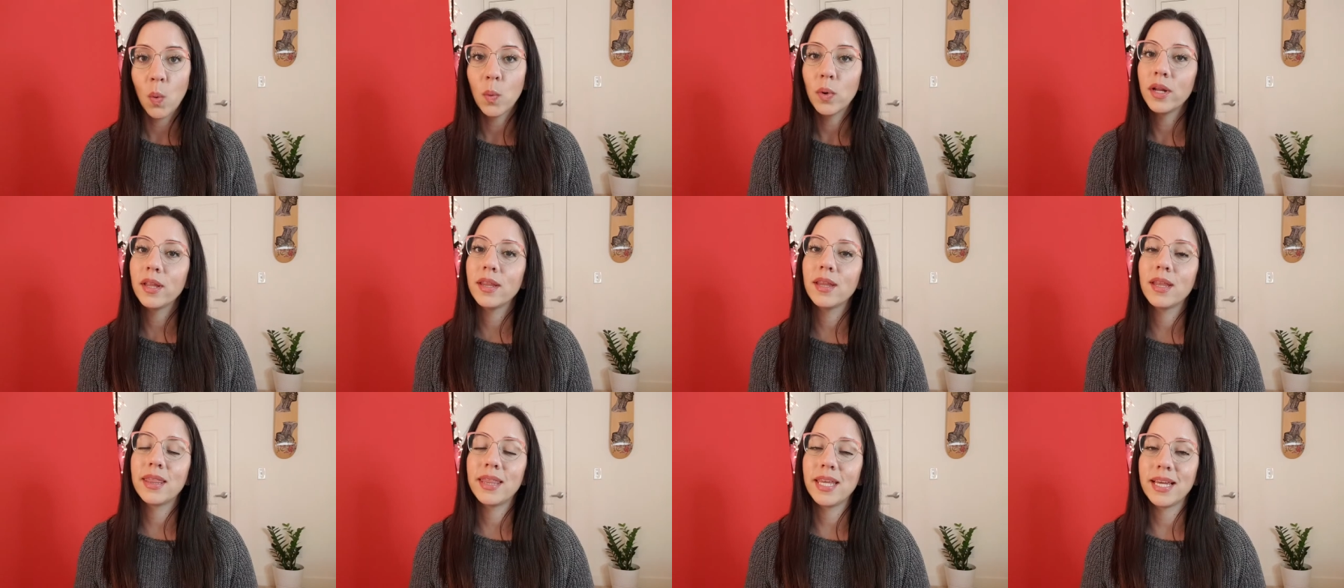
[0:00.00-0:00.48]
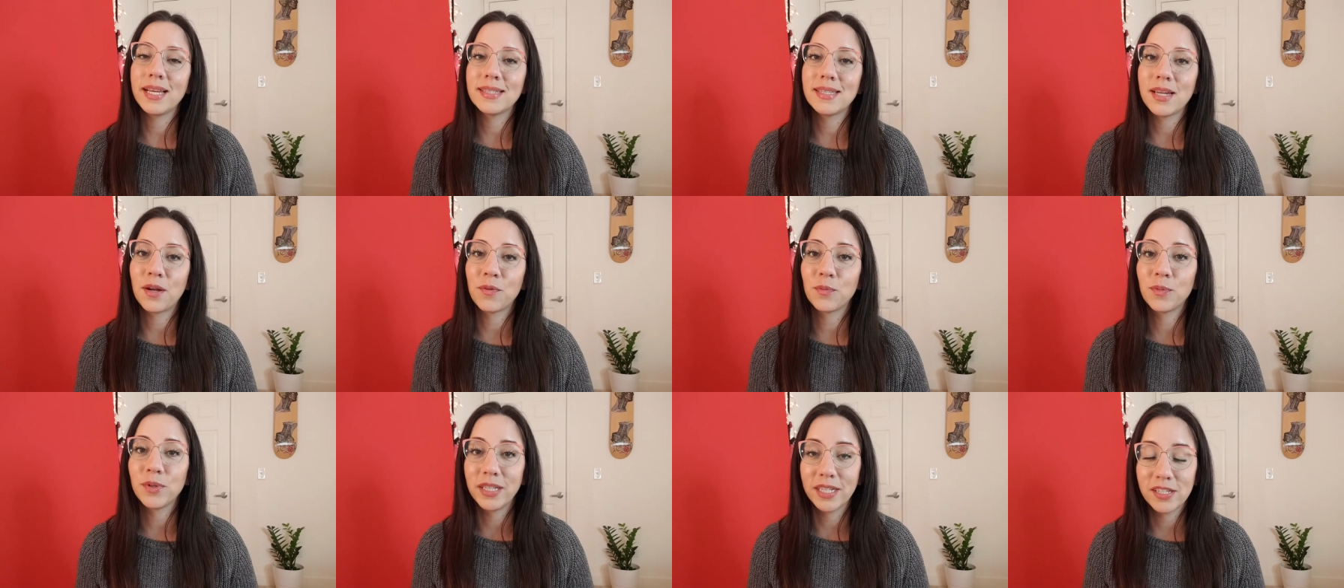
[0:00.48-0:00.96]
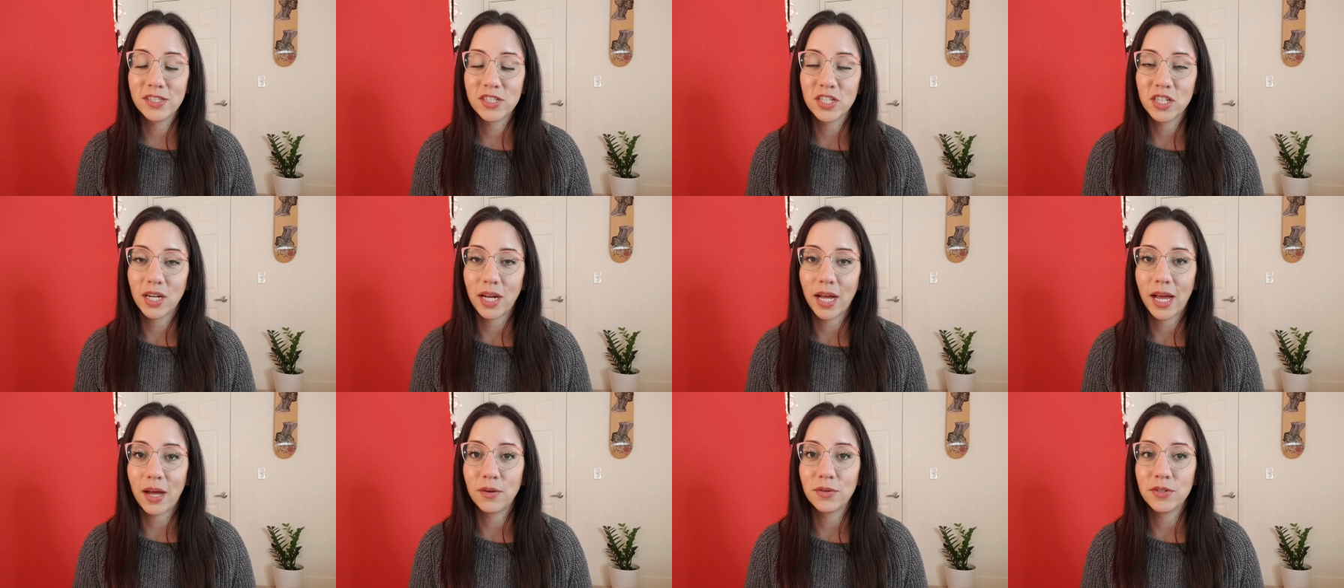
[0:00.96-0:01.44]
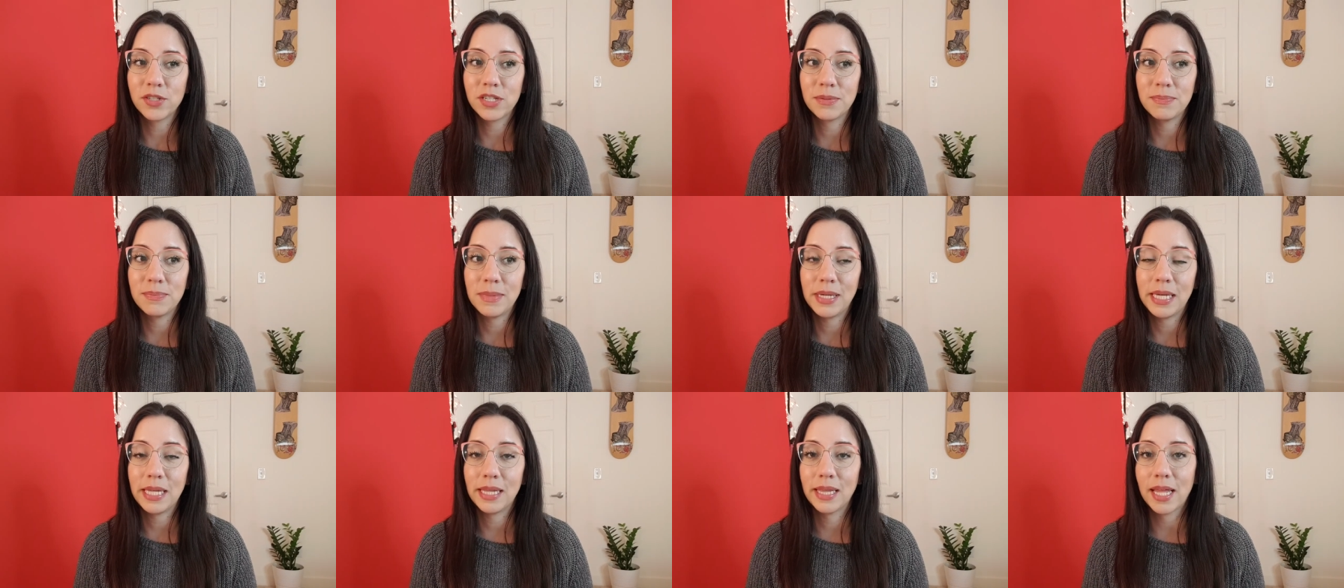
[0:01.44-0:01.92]
One of the things that really stuck out
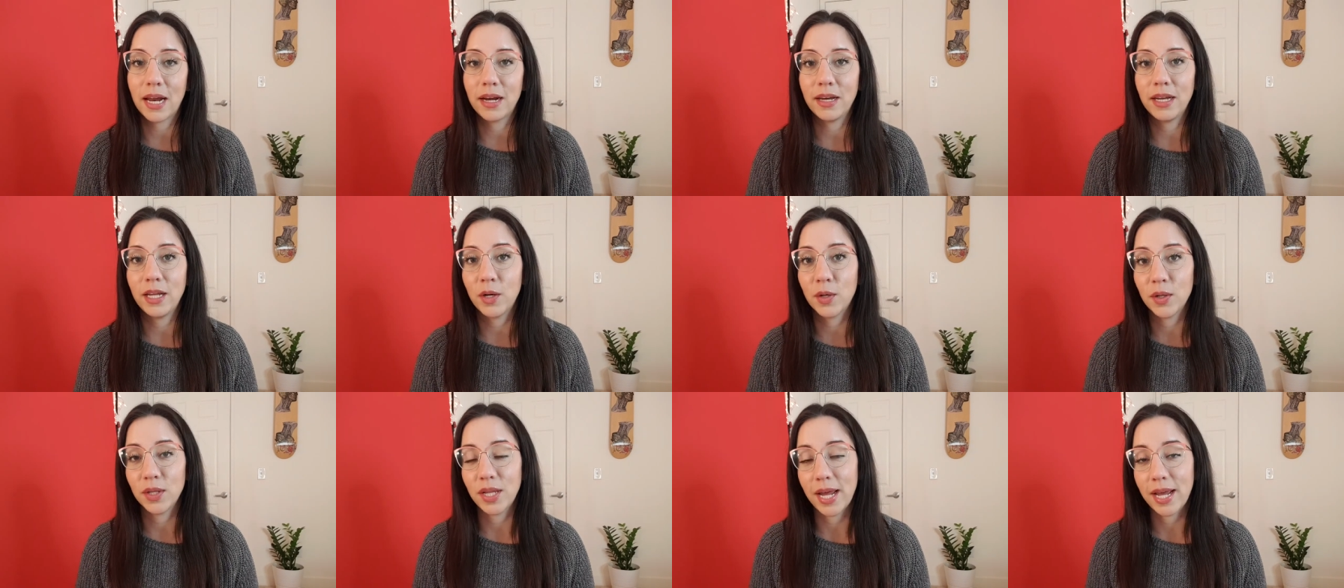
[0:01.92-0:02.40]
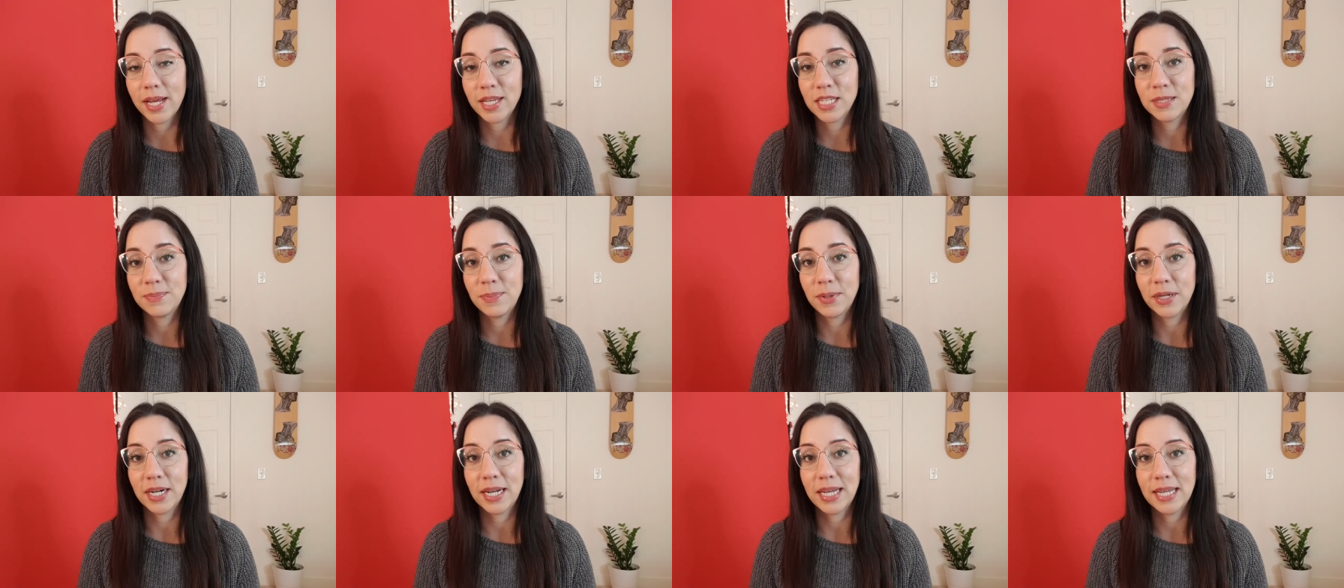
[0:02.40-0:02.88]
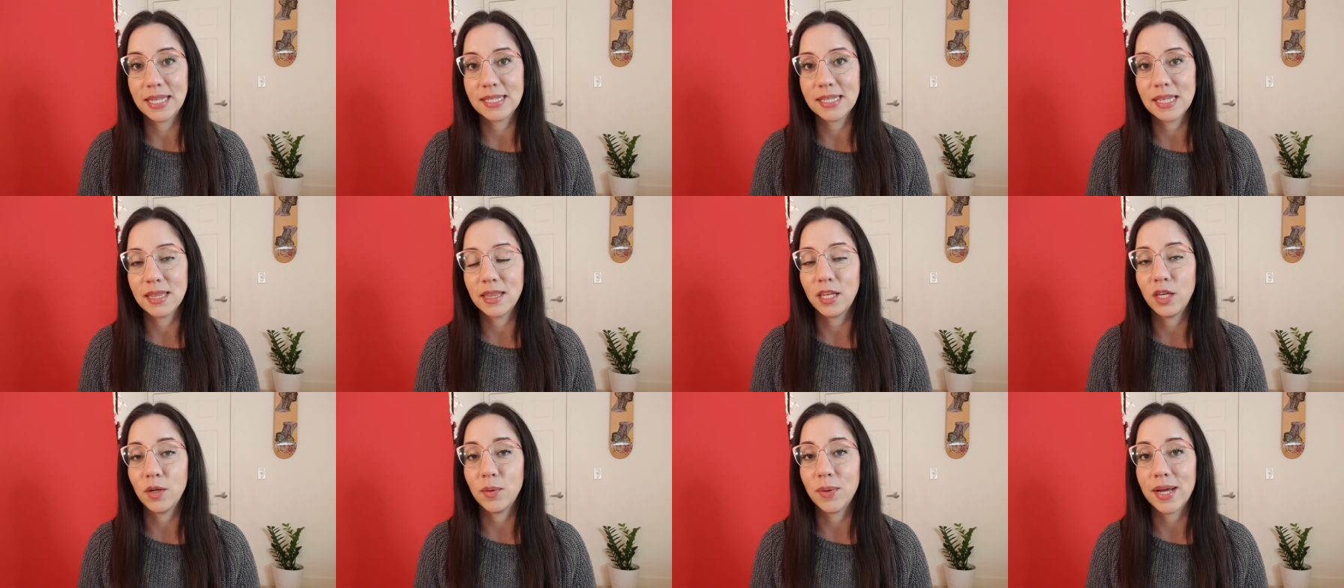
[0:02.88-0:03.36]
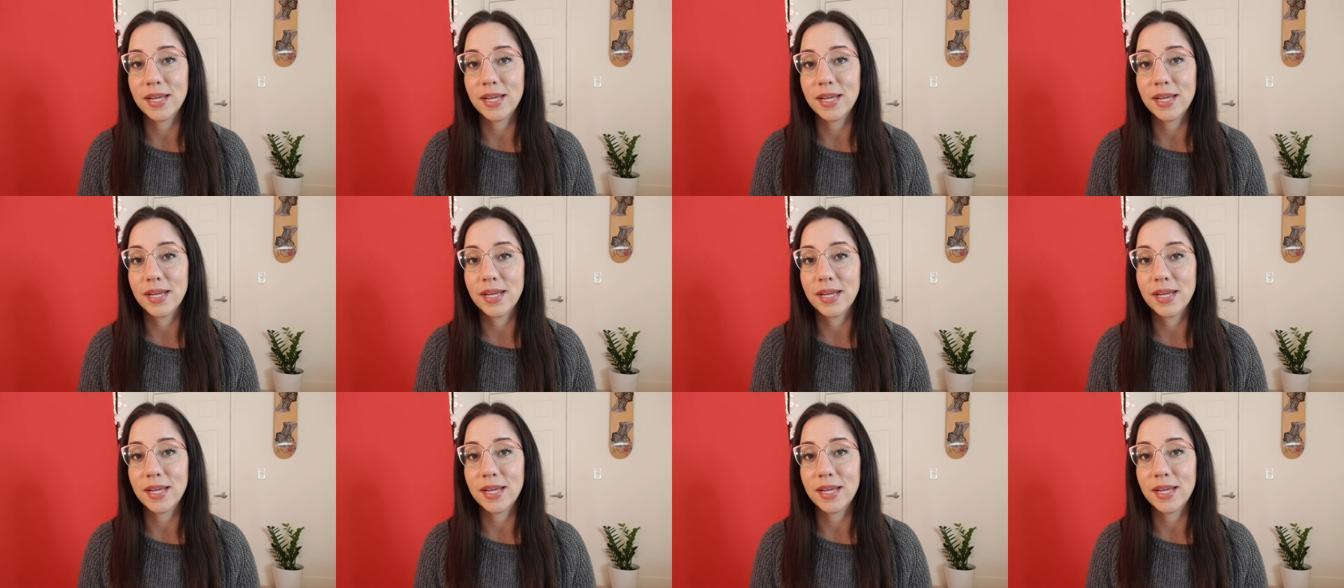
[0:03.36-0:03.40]
to me that Nikolai experienced in the